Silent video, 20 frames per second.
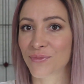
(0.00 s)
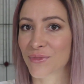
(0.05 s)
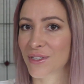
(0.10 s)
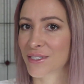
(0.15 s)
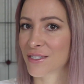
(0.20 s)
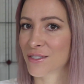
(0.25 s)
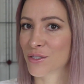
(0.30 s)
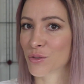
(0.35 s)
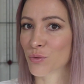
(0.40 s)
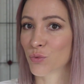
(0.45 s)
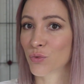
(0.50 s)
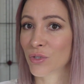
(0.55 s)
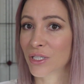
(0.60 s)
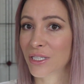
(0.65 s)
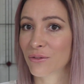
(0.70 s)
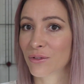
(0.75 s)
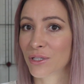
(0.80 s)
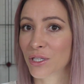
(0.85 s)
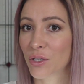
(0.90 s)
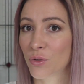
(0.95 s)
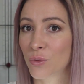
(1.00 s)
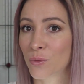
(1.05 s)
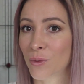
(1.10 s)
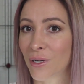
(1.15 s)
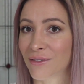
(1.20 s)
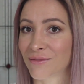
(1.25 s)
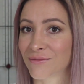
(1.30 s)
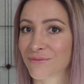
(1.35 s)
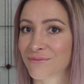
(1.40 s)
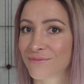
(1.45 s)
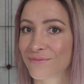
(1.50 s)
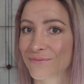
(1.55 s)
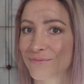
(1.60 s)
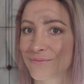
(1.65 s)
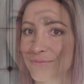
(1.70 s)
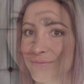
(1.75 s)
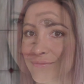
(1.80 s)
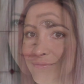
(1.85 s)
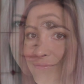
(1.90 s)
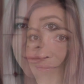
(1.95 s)
this is a really good one.
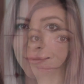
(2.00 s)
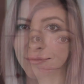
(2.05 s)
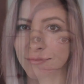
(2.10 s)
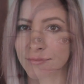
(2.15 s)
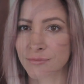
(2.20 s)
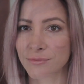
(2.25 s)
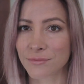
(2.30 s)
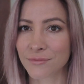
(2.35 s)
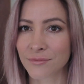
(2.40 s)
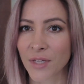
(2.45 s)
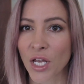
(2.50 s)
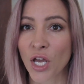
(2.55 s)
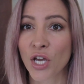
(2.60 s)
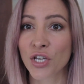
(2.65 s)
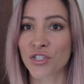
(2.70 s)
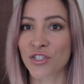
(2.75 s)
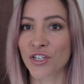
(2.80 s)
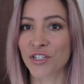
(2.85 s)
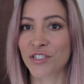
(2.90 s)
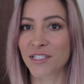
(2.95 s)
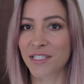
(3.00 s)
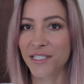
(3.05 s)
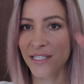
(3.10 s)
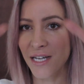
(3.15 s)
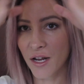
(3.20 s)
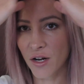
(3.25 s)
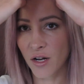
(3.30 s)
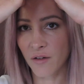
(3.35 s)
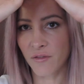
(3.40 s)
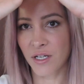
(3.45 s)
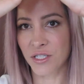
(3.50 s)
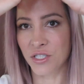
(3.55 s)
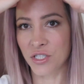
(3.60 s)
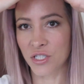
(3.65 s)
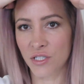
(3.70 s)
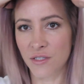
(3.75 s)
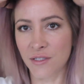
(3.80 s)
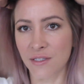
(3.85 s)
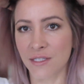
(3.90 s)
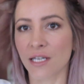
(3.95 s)
So to start off, I
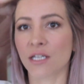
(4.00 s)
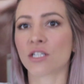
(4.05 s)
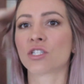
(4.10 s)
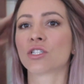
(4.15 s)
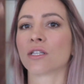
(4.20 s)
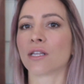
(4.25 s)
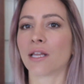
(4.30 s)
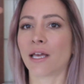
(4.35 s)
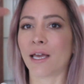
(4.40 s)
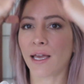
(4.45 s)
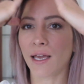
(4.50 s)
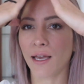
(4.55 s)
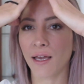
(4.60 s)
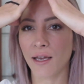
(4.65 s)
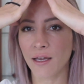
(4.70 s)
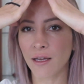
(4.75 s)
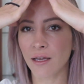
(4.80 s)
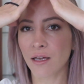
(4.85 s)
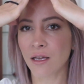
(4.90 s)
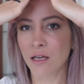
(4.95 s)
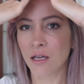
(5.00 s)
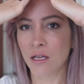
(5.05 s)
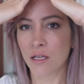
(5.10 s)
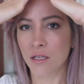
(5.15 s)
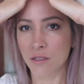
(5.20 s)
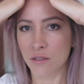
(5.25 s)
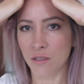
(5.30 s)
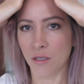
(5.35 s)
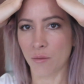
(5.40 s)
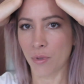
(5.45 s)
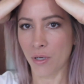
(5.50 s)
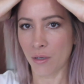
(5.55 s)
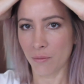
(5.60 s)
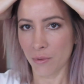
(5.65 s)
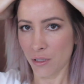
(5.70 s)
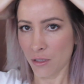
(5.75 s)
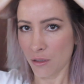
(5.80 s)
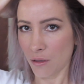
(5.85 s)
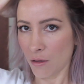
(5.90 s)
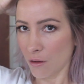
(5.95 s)
just section the hair. So I'll
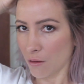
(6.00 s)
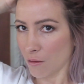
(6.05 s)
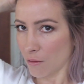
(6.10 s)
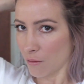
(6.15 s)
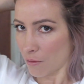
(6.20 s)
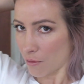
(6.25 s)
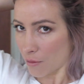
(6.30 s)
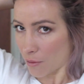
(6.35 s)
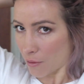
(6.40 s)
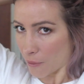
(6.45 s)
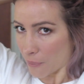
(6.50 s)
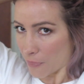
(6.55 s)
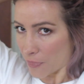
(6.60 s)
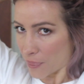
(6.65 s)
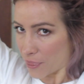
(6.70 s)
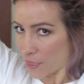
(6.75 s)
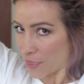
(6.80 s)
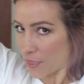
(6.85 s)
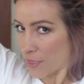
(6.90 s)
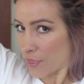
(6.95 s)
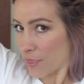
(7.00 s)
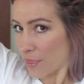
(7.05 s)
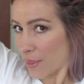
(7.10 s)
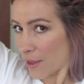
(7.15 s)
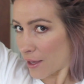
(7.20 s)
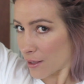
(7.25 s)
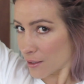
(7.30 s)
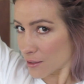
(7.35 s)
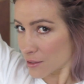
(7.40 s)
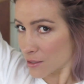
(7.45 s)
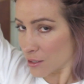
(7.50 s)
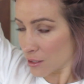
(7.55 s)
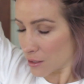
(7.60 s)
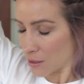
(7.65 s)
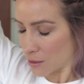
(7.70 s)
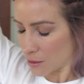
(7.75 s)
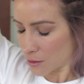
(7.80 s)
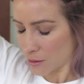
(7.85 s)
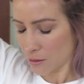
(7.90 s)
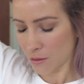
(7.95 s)
probably that
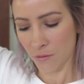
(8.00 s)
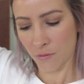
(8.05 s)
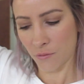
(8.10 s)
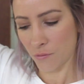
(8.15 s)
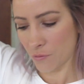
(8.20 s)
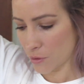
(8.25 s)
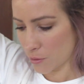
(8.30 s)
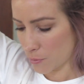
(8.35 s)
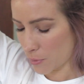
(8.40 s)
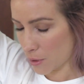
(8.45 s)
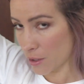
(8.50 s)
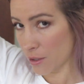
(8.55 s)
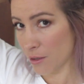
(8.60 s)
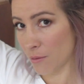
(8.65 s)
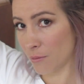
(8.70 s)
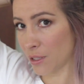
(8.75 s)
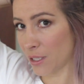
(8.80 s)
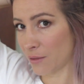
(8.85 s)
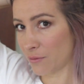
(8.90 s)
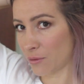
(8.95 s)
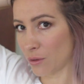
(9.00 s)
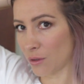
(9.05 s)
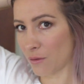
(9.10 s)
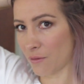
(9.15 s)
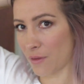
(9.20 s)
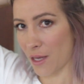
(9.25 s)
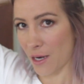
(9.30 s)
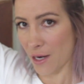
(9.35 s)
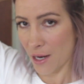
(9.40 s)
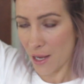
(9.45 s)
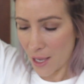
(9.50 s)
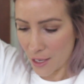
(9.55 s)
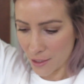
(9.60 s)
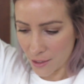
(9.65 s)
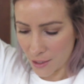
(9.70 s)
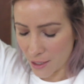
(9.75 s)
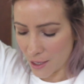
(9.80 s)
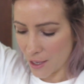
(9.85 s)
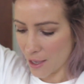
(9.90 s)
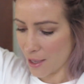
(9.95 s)
for the bottom, leave all of that
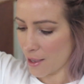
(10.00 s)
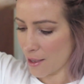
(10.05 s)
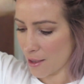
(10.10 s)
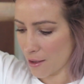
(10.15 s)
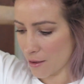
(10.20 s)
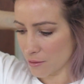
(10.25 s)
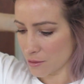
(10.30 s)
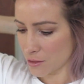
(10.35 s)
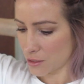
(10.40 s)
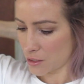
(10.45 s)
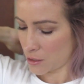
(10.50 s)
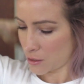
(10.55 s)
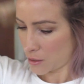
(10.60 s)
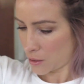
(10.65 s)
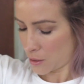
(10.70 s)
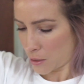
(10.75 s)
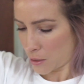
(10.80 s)
hanging out